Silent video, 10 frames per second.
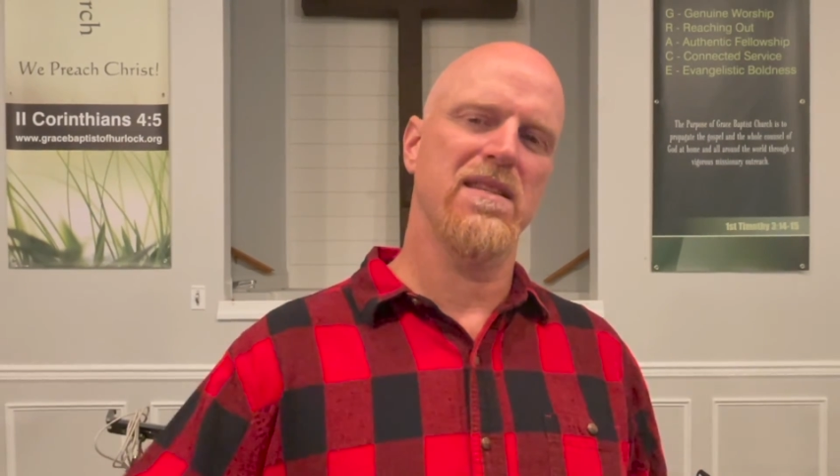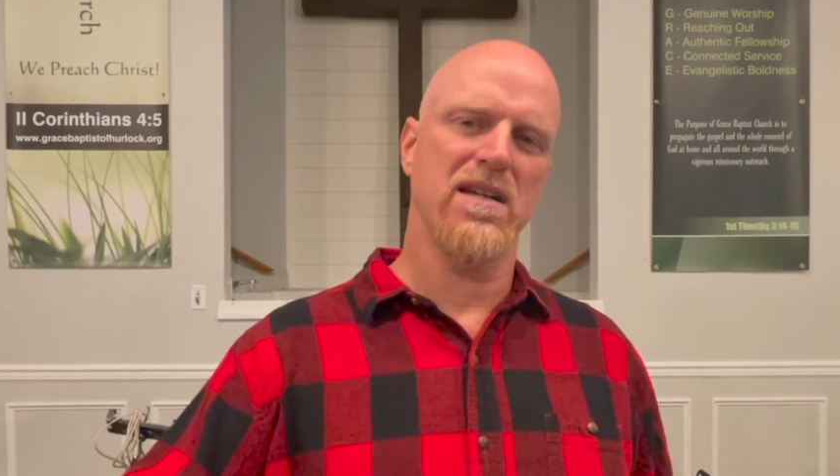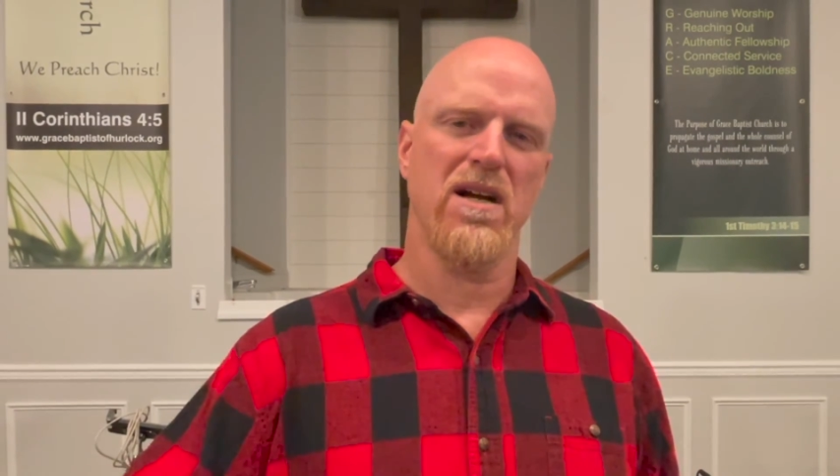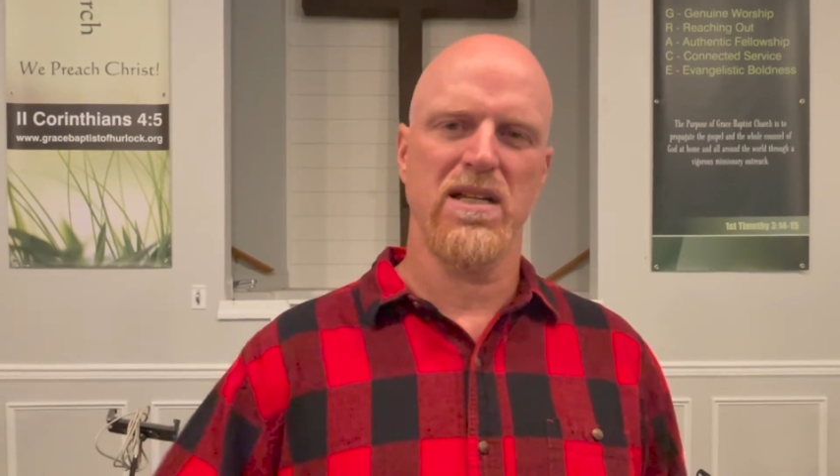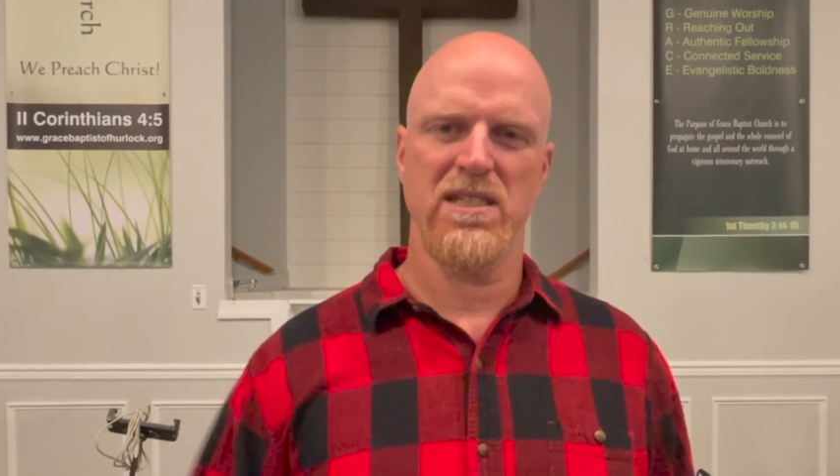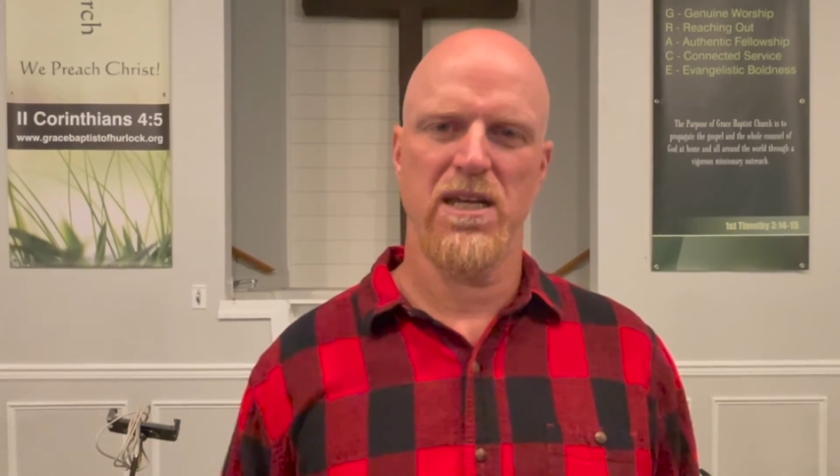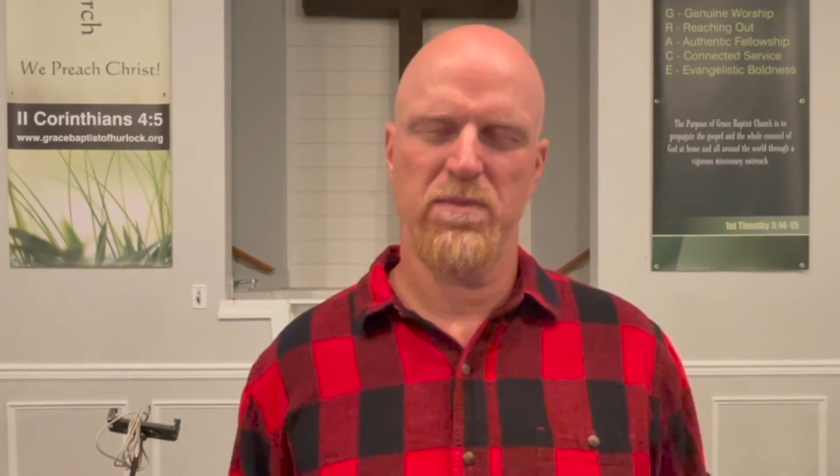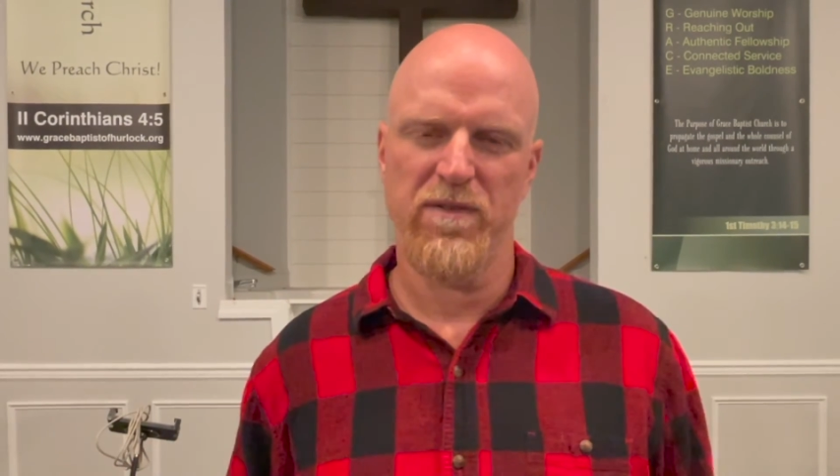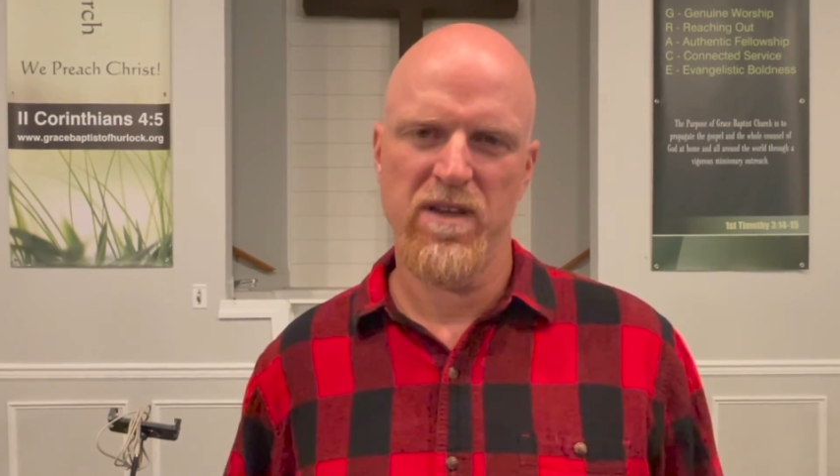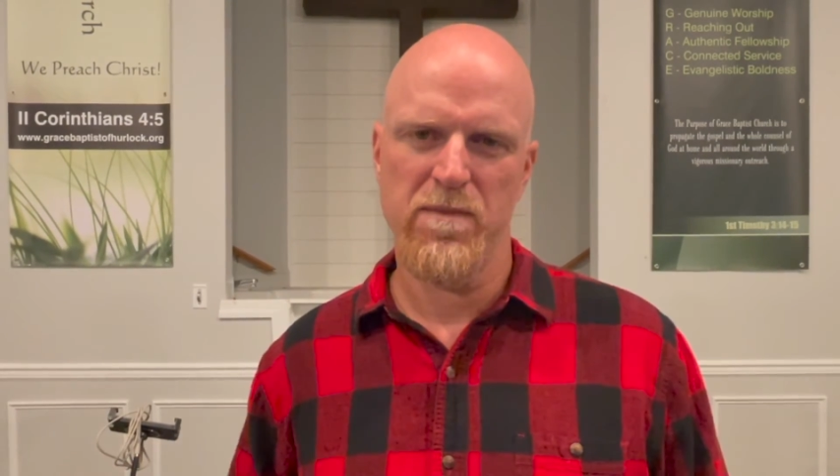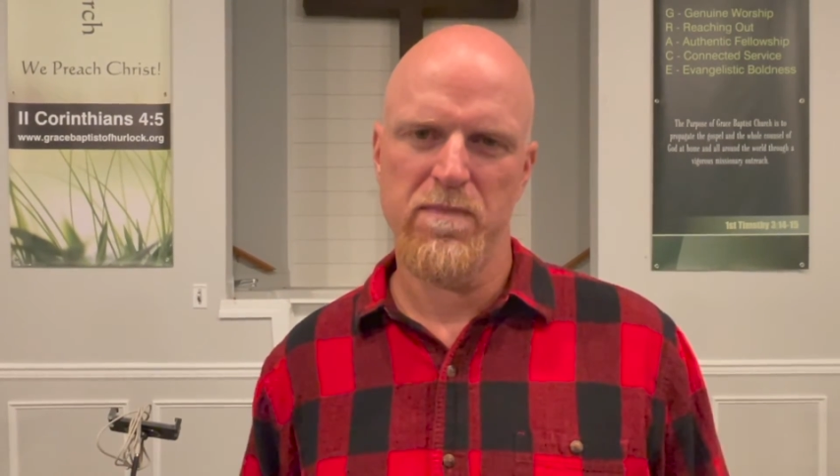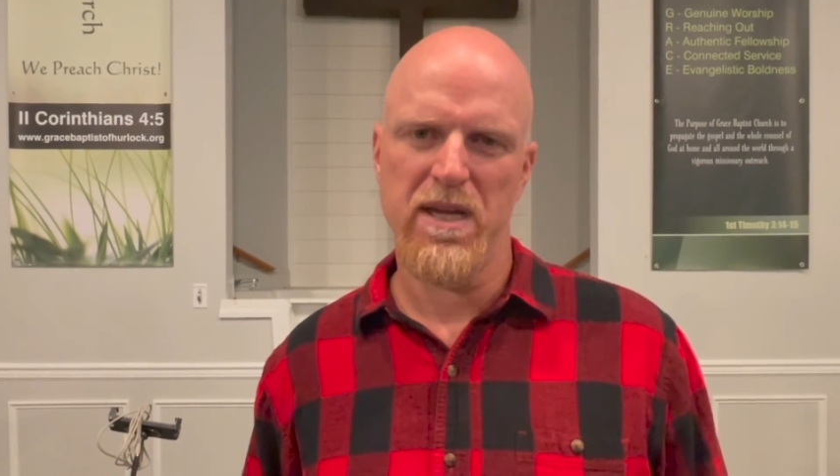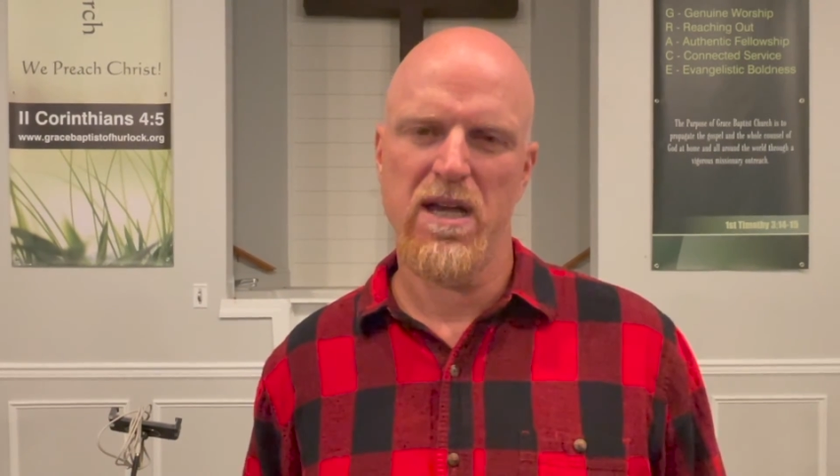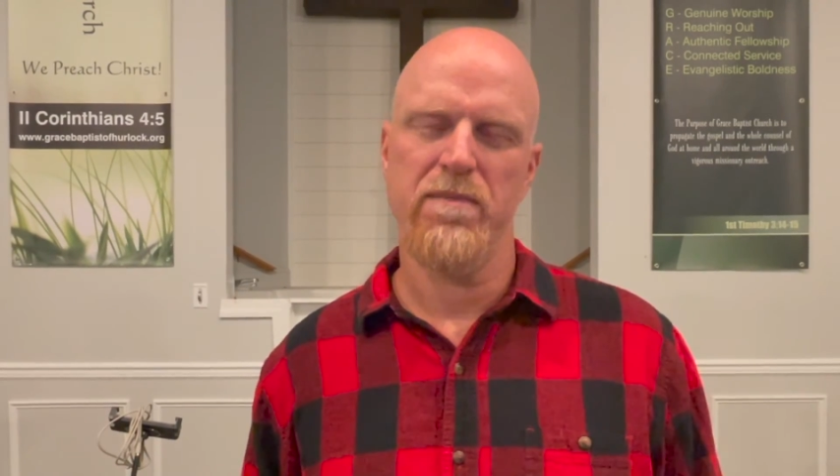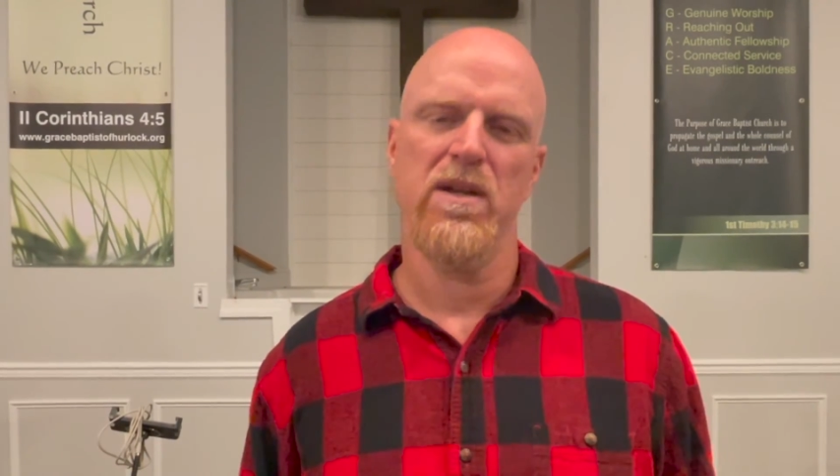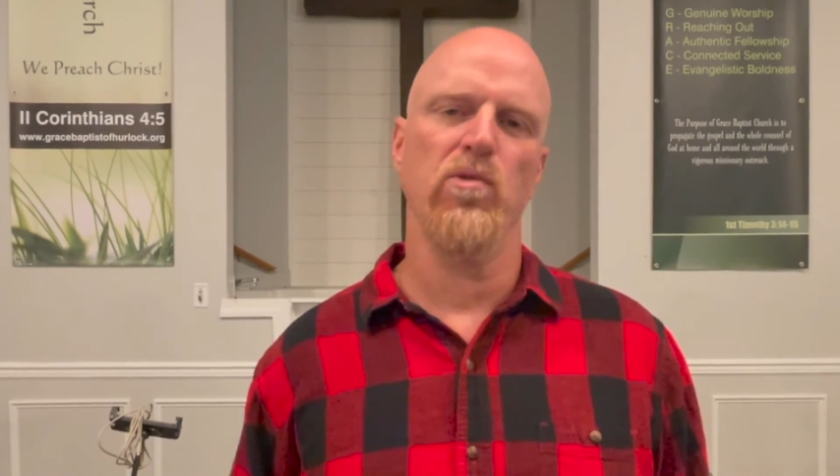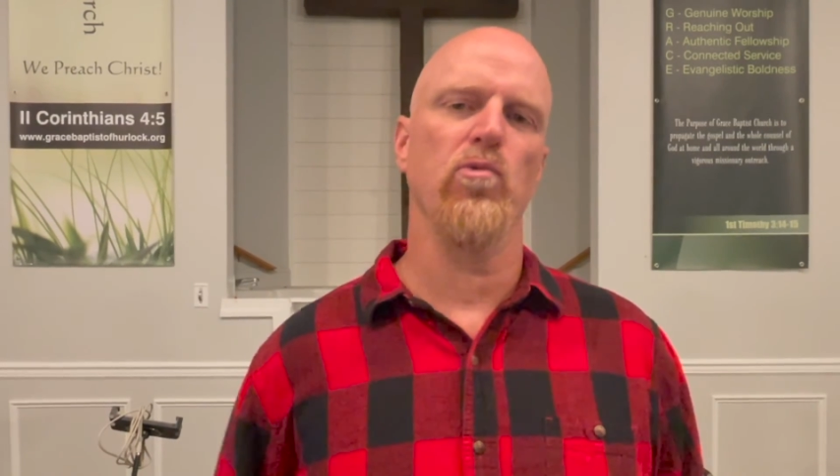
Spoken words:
the concept of him becoming